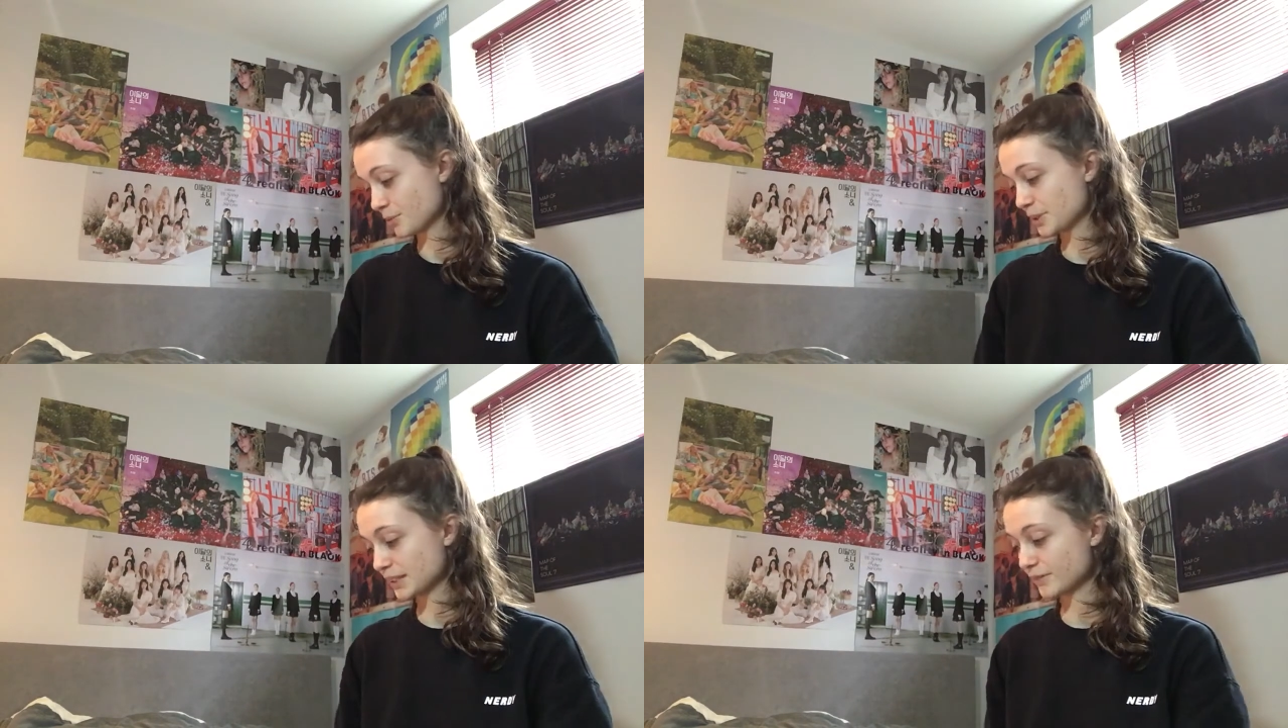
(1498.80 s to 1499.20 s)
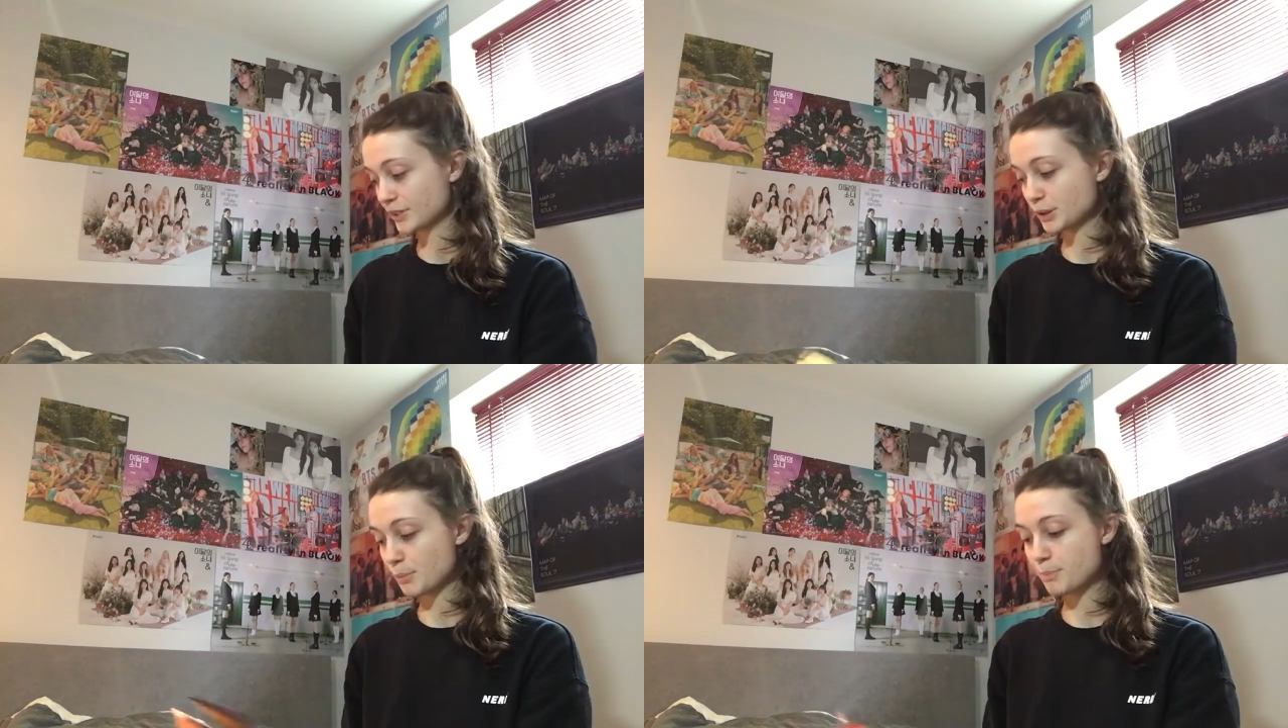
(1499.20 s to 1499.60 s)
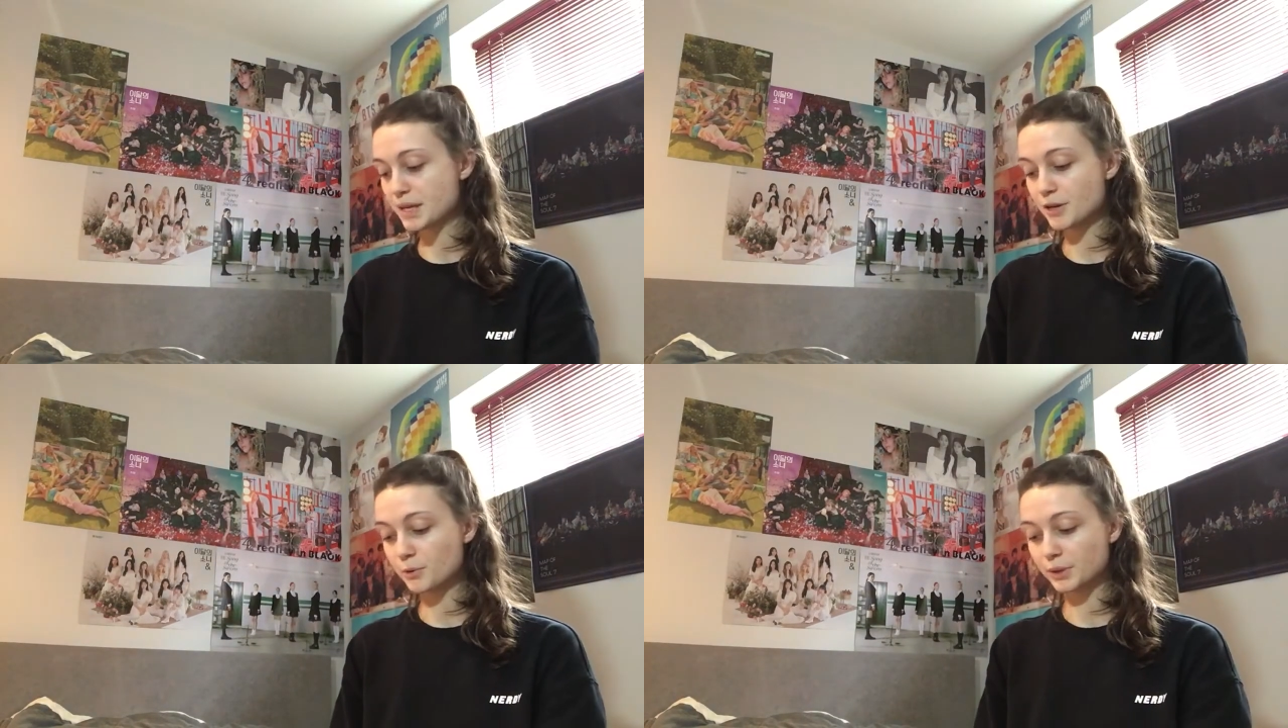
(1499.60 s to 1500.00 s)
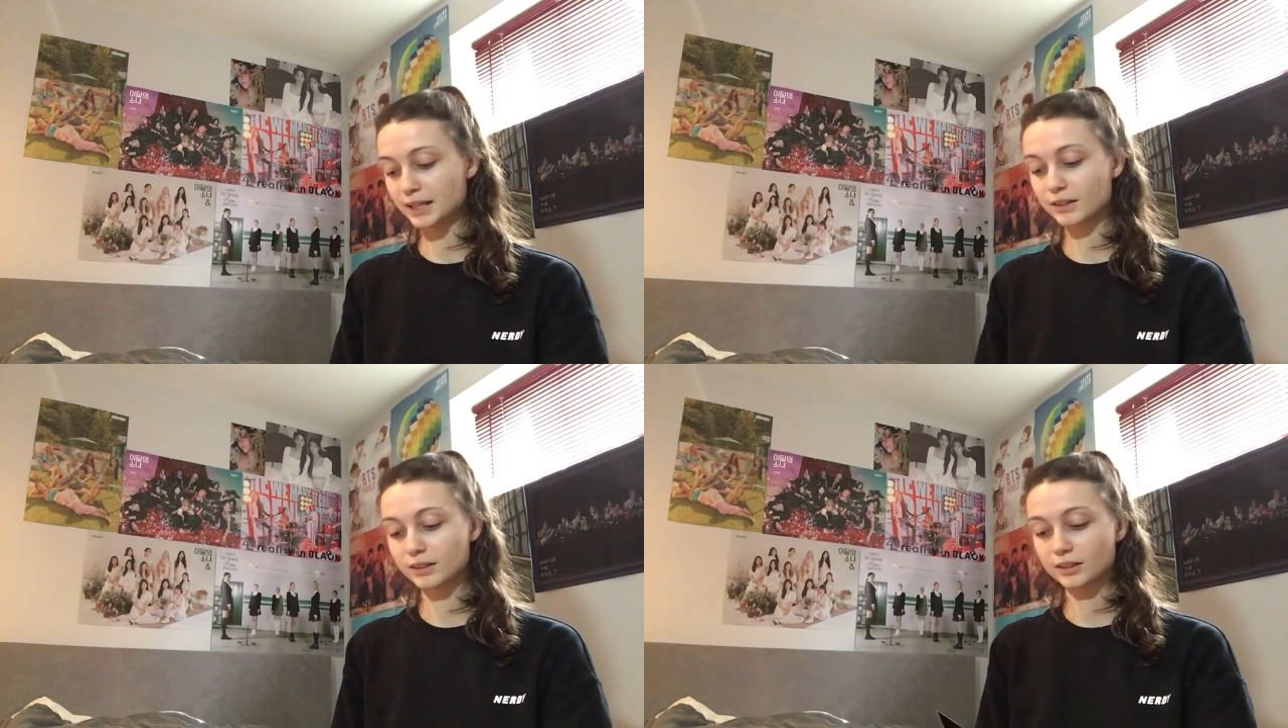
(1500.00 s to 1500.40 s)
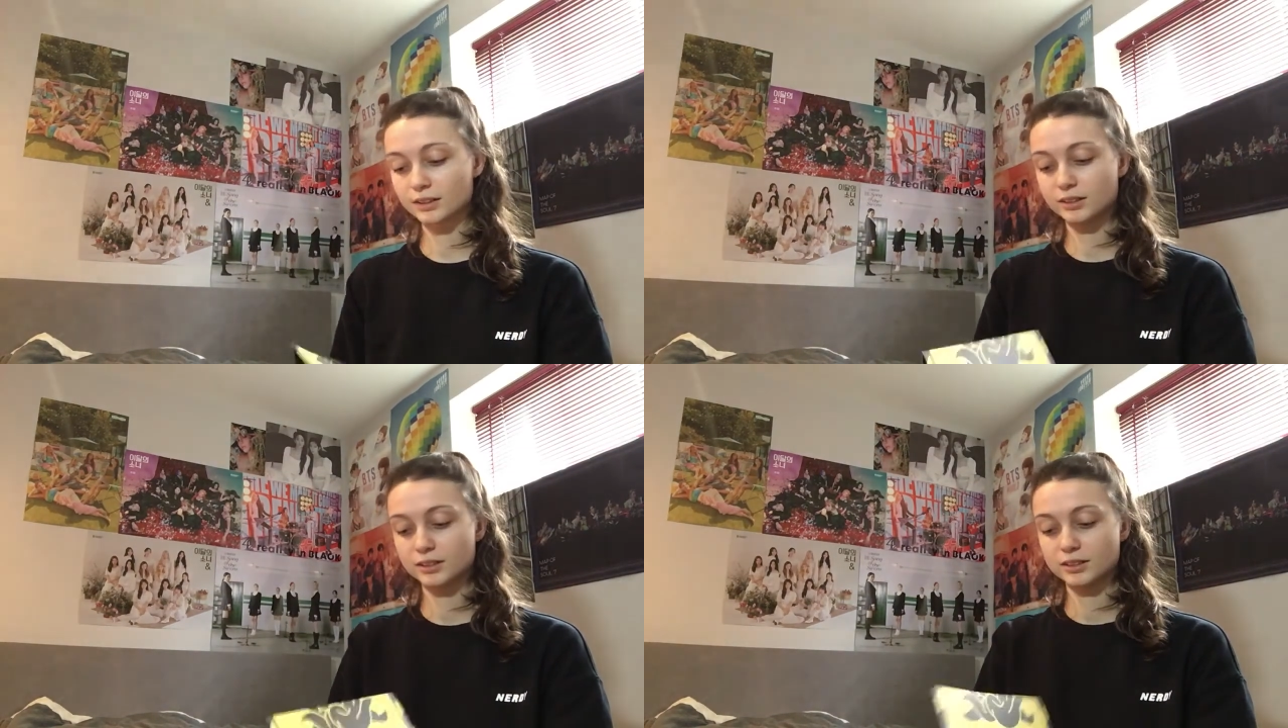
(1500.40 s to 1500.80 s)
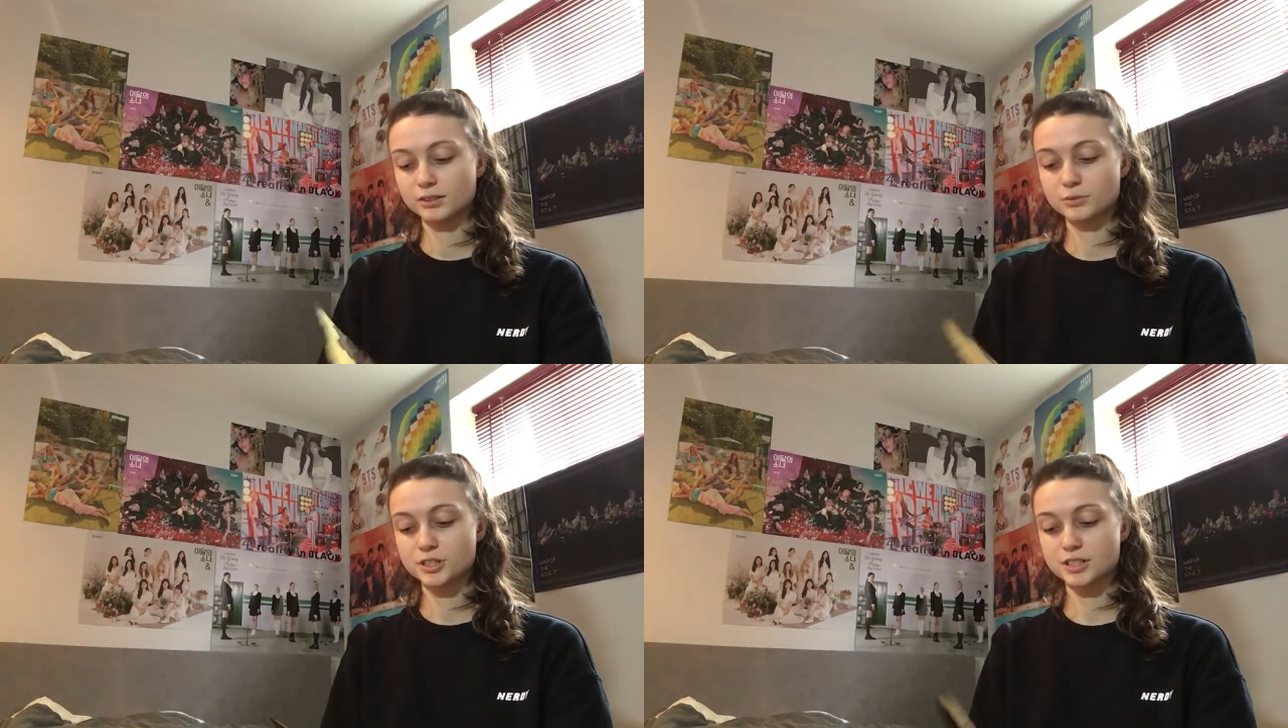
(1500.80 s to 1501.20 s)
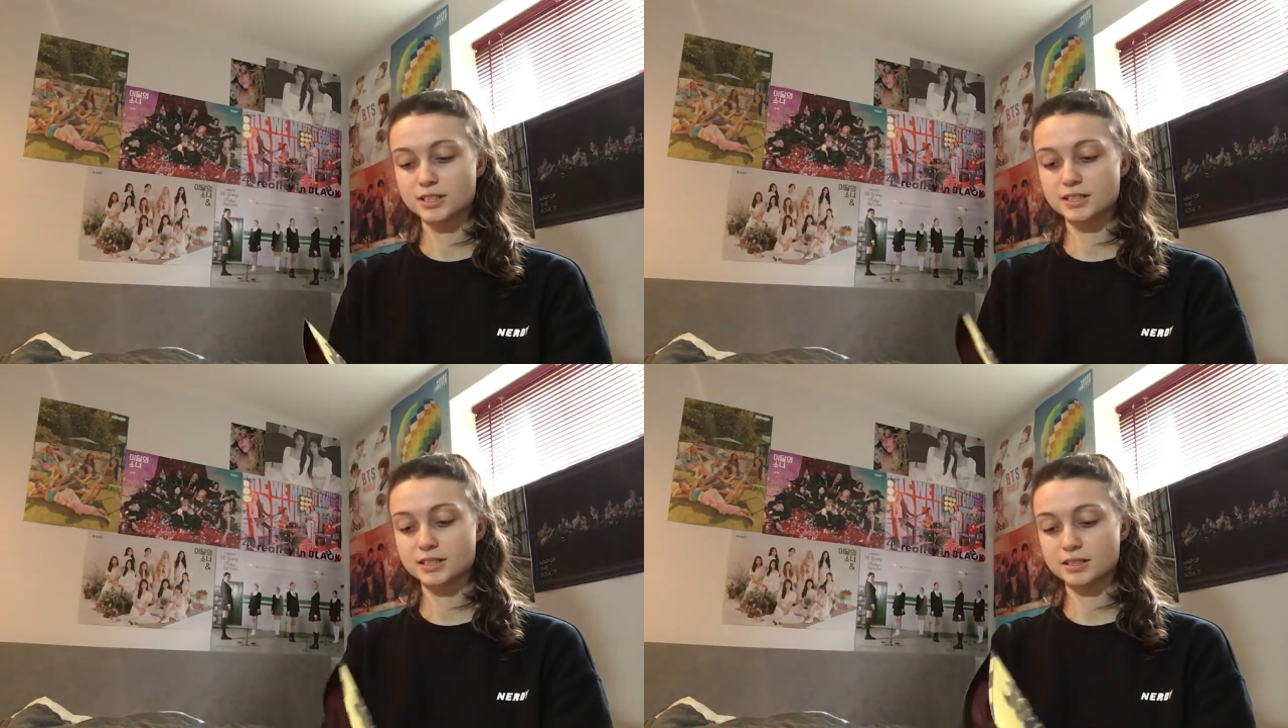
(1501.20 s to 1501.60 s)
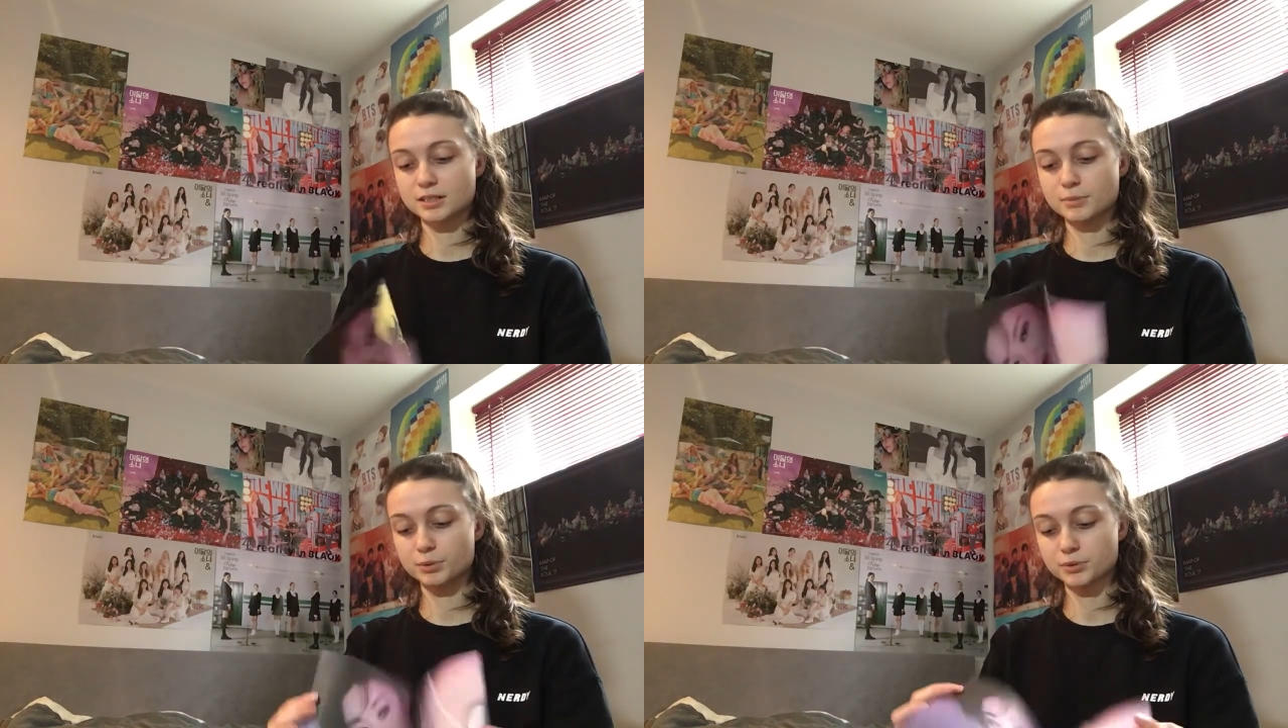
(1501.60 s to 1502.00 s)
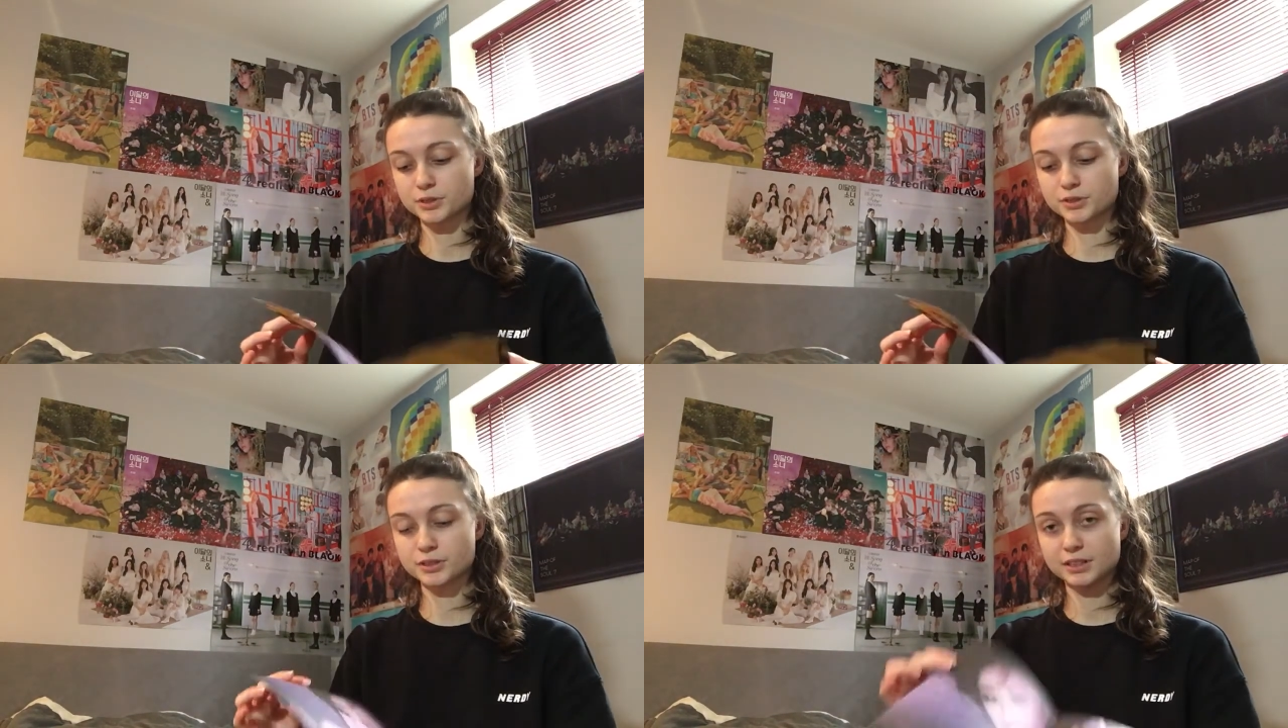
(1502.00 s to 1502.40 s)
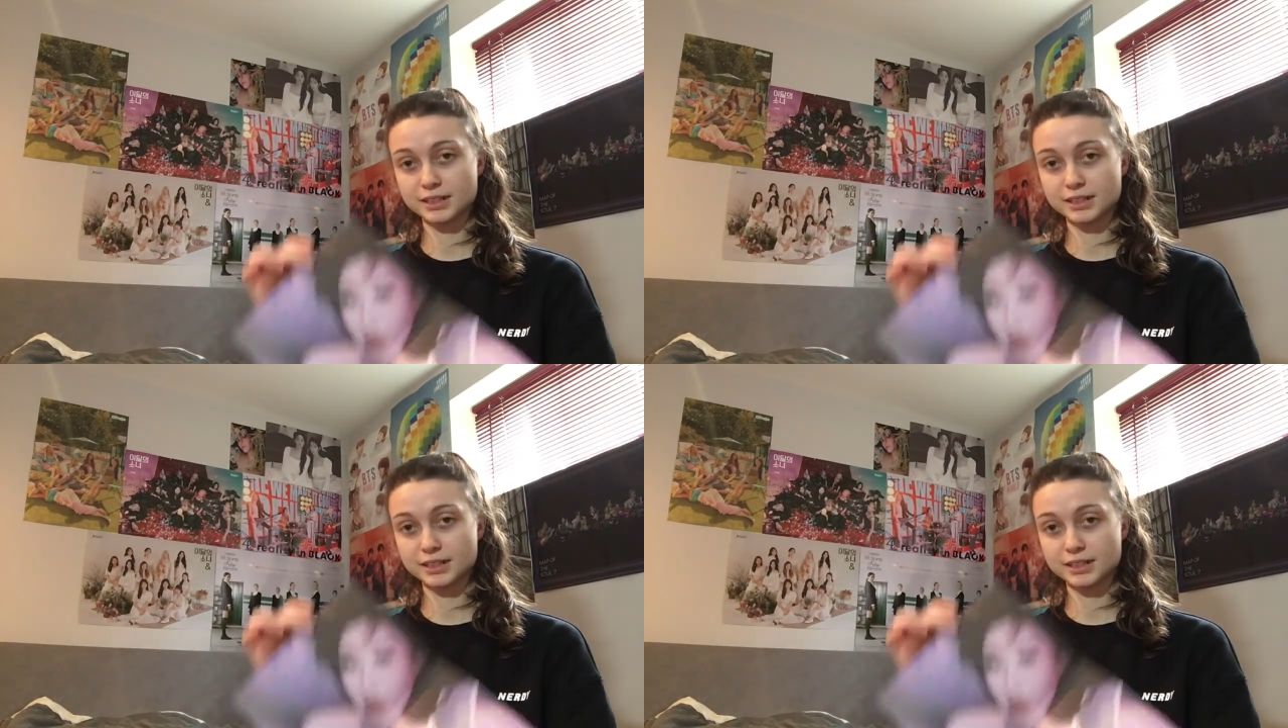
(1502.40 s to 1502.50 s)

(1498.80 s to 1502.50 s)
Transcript: We have the Be Aware, which is a poster